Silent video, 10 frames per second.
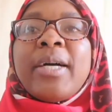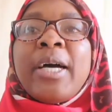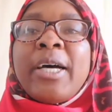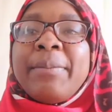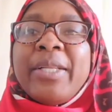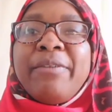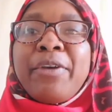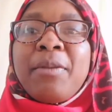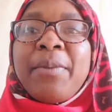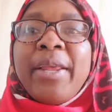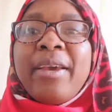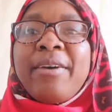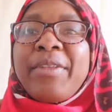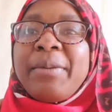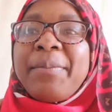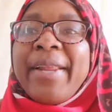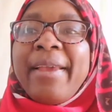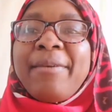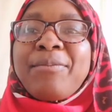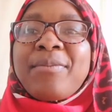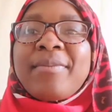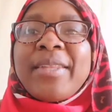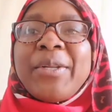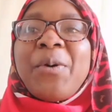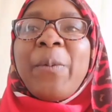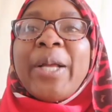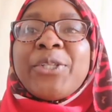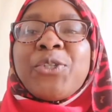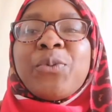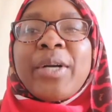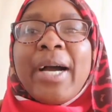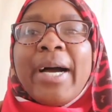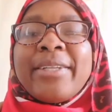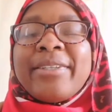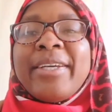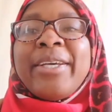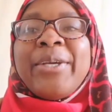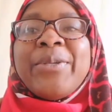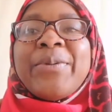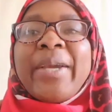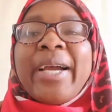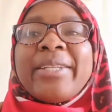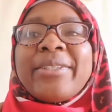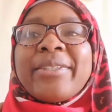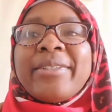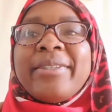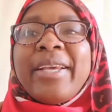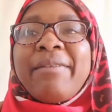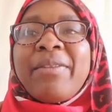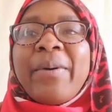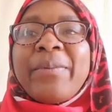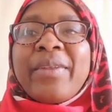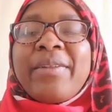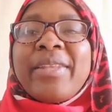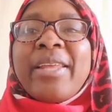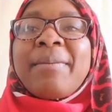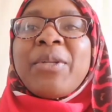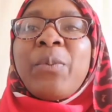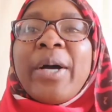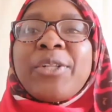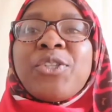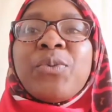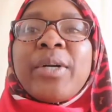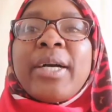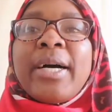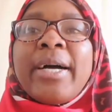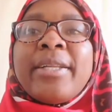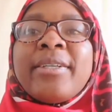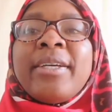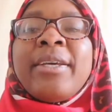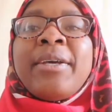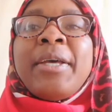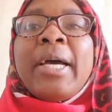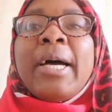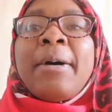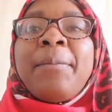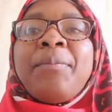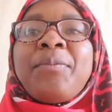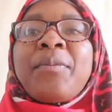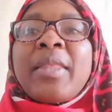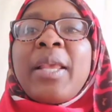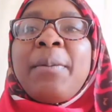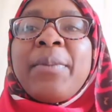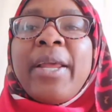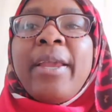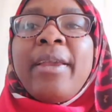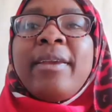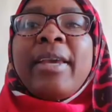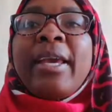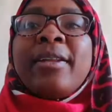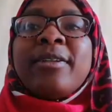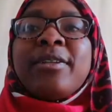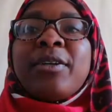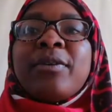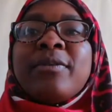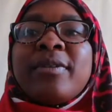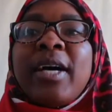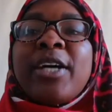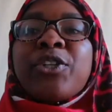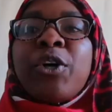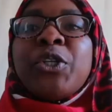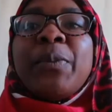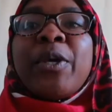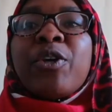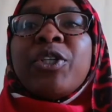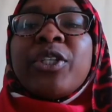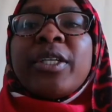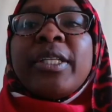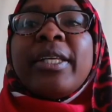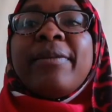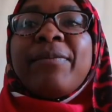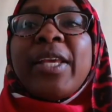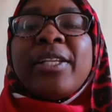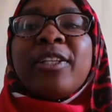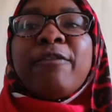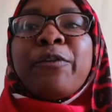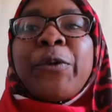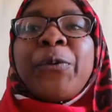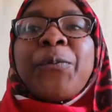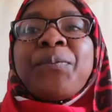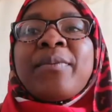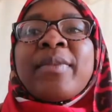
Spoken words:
are a believer in prayer, then pray. You know, whilst you work hard, you can't just have the one without the other. But whilst you work hard, pray and, you know, ask God to make your journey easy for you.